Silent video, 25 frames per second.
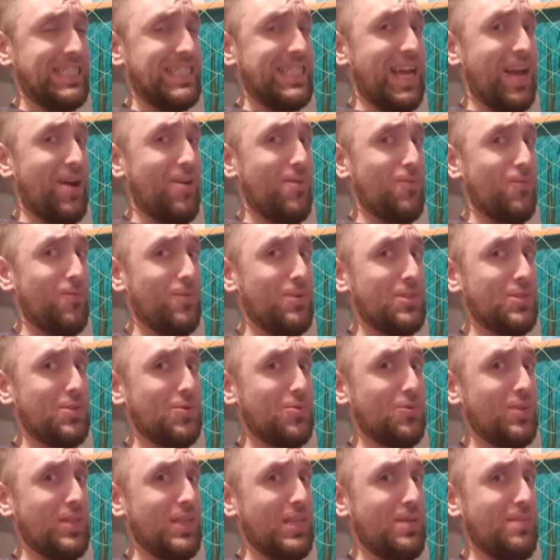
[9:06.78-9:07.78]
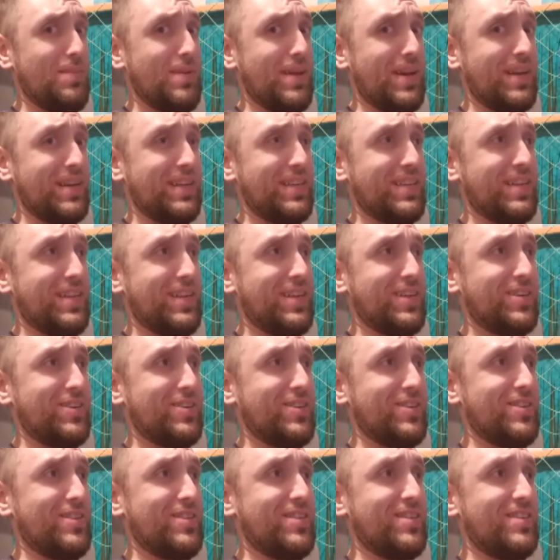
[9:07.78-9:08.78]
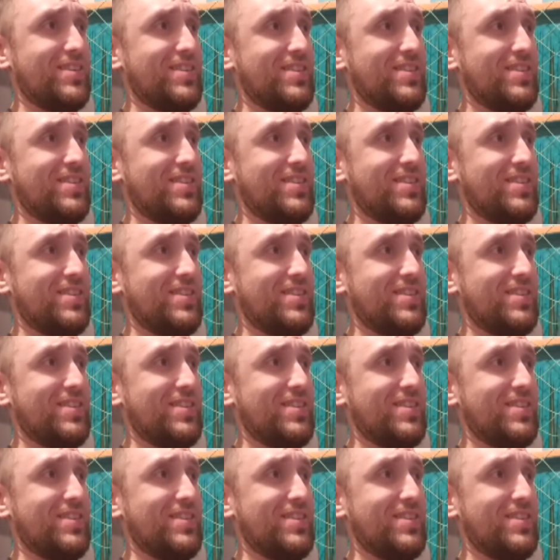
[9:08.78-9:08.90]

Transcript: That was a really bad cutter.